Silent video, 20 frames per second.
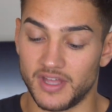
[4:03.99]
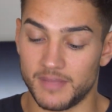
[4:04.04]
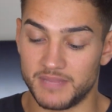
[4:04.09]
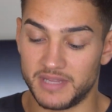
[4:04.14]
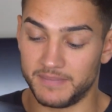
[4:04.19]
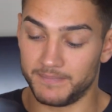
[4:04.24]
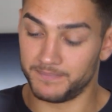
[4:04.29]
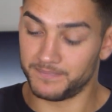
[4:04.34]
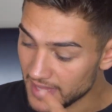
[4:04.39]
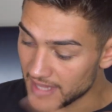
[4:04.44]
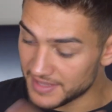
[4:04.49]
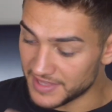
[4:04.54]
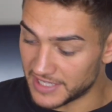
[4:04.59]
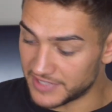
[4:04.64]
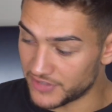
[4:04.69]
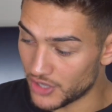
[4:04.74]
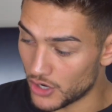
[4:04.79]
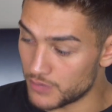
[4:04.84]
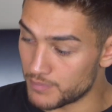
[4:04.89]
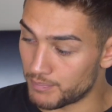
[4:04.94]
I mean,
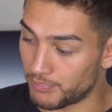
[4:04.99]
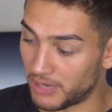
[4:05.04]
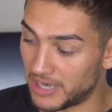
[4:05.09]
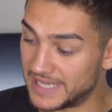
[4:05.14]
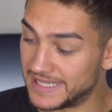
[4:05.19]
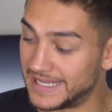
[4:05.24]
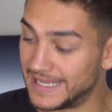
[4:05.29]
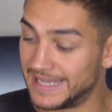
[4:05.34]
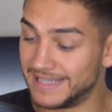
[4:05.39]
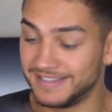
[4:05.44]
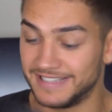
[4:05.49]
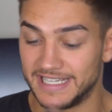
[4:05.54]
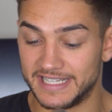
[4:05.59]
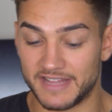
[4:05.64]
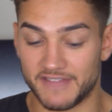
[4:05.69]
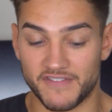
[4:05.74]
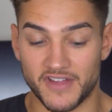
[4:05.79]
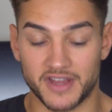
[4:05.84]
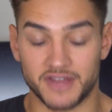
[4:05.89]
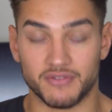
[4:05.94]
they don't break easily,
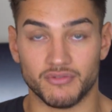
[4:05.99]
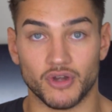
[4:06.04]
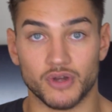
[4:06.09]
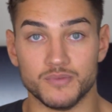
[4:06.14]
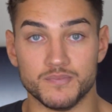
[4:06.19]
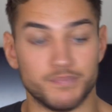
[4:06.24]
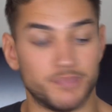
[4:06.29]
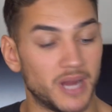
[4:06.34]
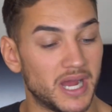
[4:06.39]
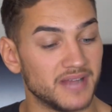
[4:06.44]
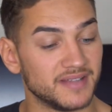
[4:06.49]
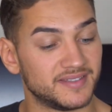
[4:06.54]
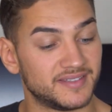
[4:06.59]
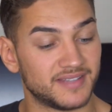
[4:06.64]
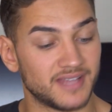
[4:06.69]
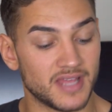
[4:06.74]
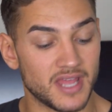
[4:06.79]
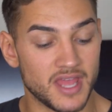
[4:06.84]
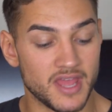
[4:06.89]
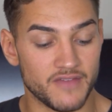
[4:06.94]
they're very
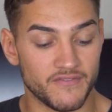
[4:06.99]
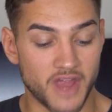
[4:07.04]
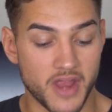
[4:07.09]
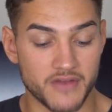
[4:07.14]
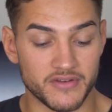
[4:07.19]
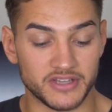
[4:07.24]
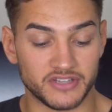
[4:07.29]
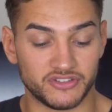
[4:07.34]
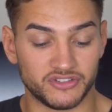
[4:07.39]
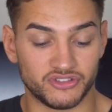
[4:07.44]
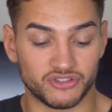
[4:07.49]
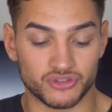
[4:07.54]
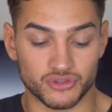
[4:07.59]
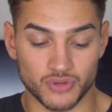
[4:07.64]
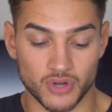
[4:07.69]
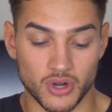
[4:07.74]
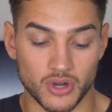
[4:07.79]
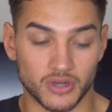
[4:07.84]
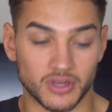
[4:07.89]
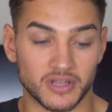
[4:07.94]
robust, very
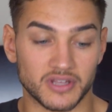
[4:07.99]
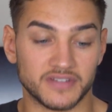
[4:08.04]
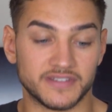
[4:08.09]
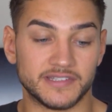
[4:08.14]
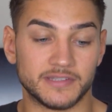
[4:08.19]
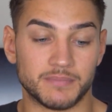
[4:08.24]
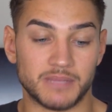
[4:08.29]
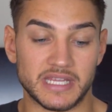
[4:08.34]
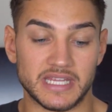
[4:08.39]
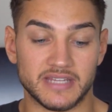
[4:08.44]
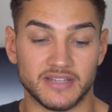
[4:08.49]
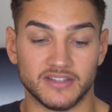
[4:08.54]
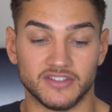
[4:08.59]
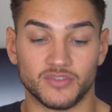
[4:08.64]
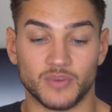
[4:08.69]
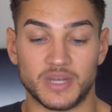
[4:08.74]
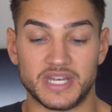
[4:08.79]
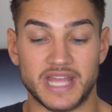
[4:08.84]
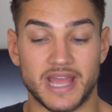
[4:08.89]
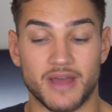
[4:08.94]
strong
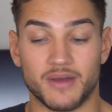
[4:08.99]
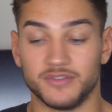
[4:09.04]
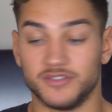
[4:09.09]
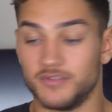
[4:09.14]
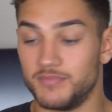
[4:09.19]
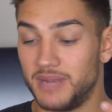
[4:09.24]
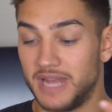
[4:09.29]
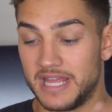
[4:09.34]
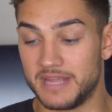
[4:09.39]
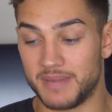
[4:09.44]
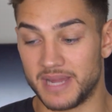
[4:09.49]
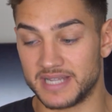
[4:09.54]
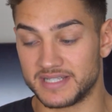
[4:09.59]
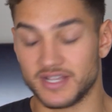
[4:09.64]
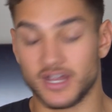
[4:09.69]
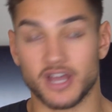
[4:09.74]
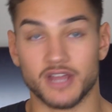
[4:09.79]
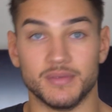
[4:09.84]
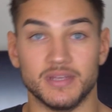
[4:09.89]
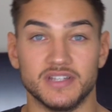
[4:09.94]
speakers. 20 hours of playback
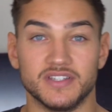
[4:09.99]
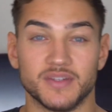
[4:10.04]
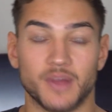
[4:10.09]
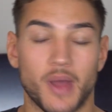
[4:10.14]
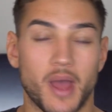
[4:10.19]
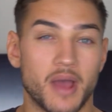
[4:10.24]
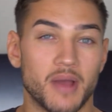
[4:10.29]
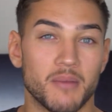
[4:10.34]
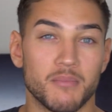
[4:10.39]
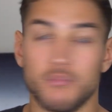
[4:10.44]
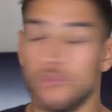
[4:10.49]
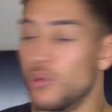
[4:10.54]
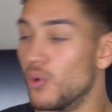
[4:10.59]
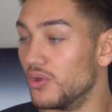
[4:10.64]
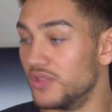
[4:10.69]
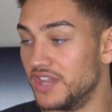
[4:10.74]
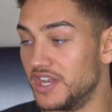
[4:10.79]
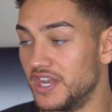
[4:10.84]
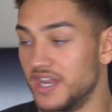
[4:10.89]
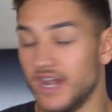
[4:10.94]
time is
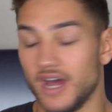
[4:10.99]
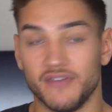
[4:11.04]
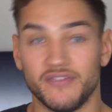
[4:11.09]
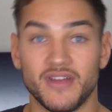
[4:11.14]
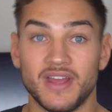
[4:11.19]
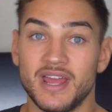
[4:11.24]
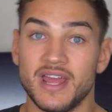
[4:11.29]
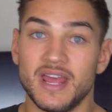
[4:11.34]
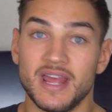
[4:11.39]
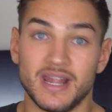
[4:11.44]
more than enough.